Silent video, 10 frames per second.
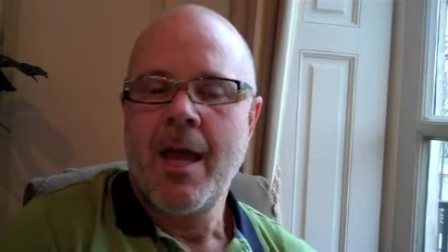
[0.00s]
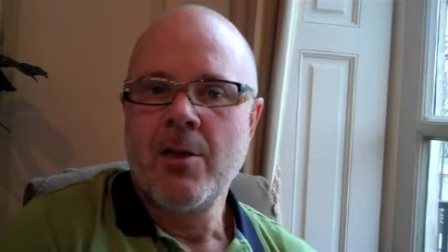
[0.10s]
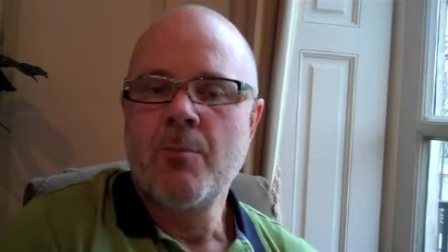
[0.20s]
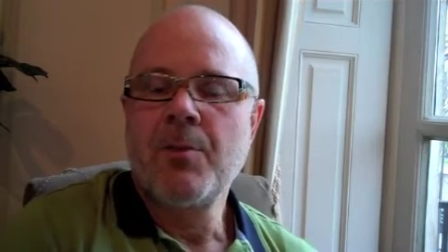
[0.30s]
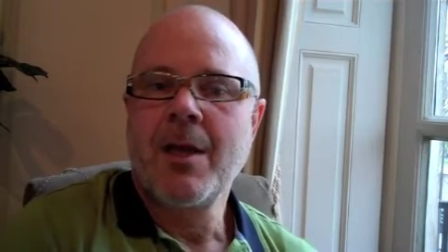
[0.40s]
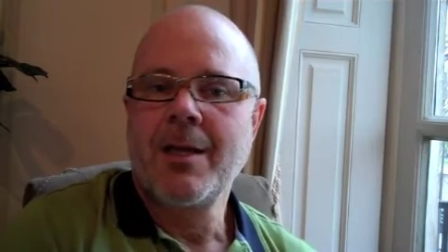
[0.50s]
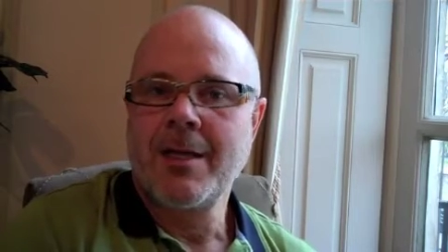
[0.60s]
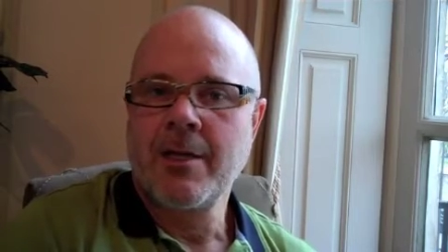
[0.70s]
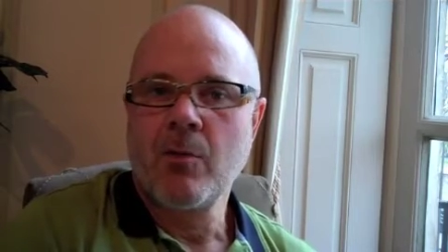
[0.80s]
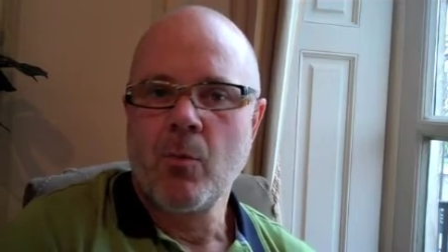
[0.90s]
and you plug it
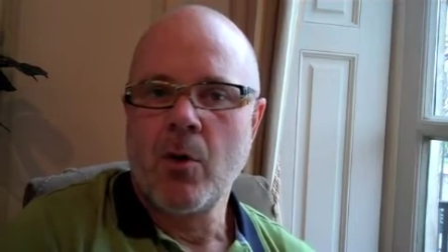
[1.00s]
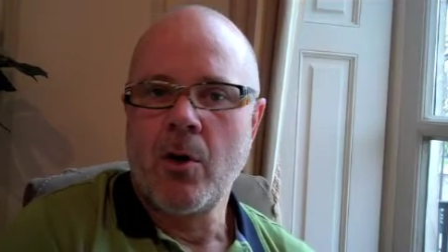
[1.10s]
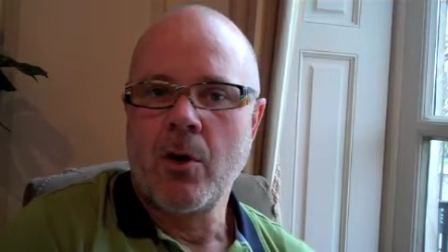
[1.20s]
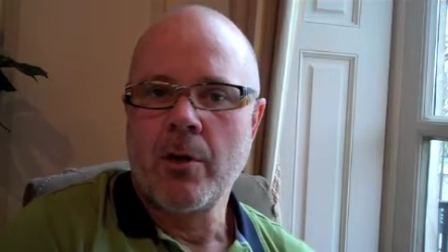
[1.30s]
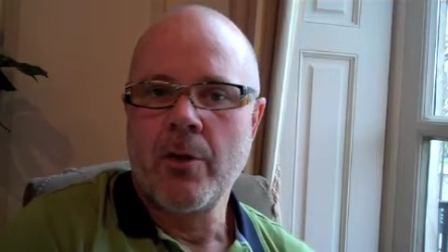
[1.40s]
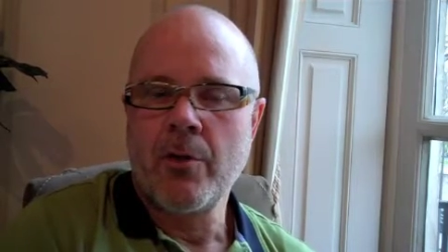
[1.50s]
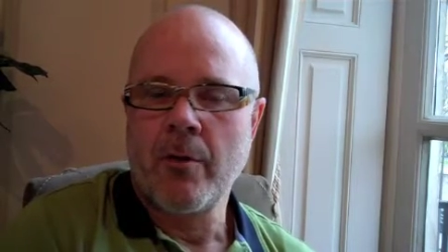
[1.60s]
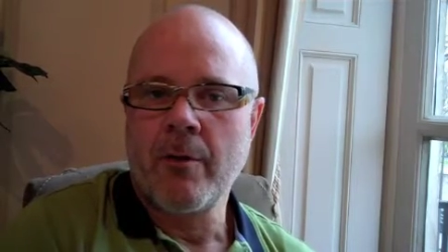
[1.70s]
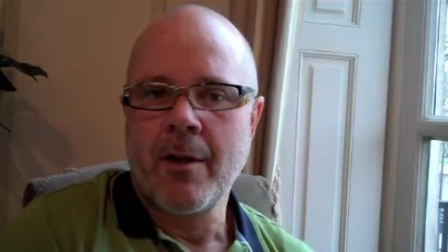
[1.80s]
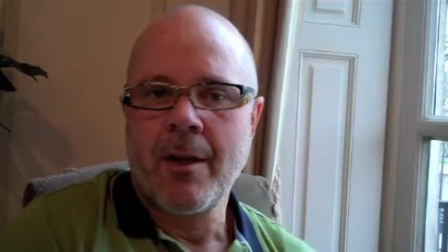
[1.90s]
into the wall,
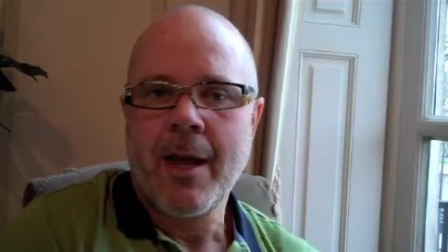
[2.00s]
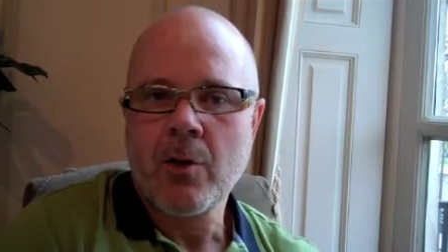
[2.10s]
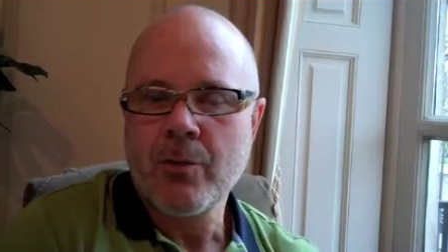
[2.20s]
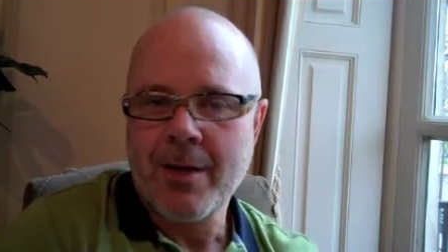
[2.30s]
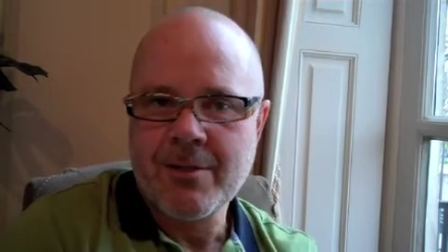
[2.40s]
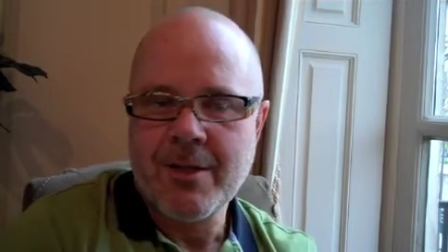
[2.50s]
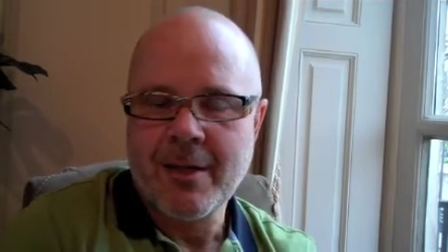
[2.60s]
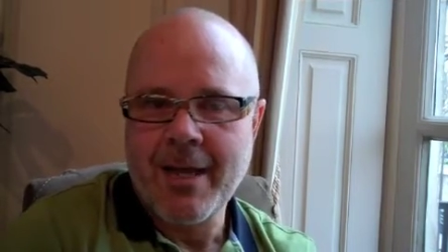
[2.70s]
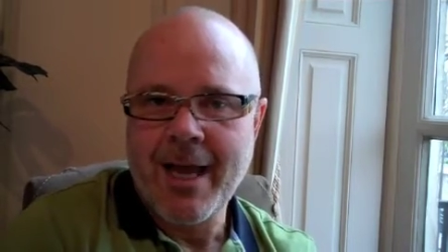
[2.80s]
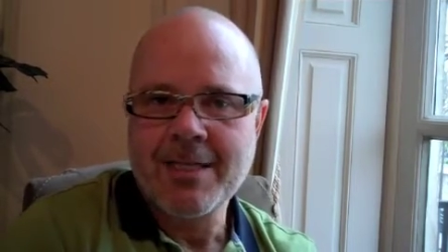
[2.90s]
your hair dryer is
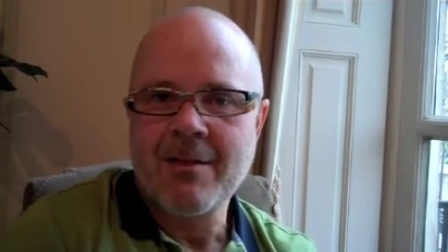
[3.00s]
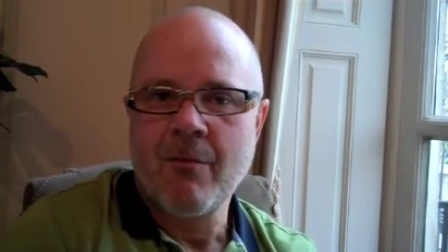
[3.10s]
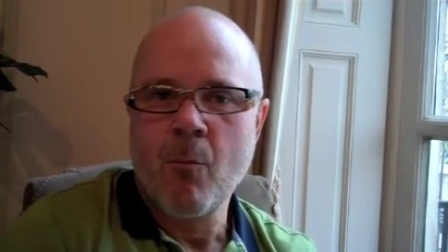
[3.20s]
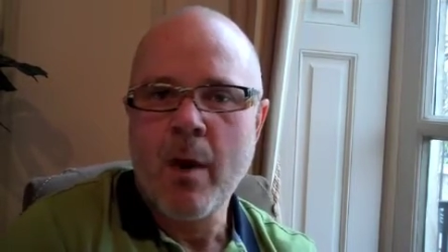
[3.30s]
going to last